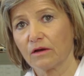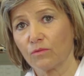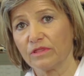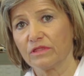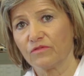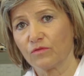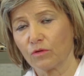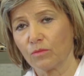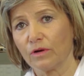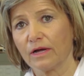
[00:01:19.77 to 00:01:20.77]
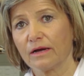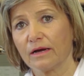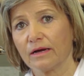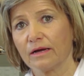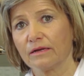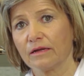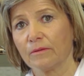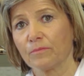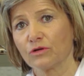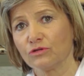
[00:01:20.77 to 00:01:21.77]
with the formula and
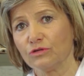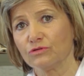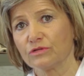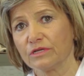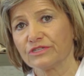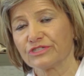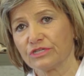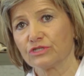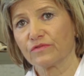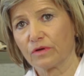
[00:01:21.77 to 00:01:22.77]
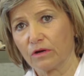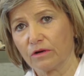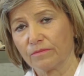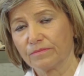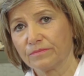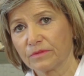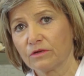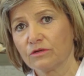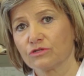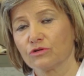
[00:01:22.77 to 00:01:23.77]
produce the change of color.
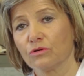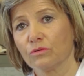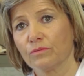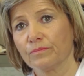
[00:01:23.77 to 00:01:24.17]
So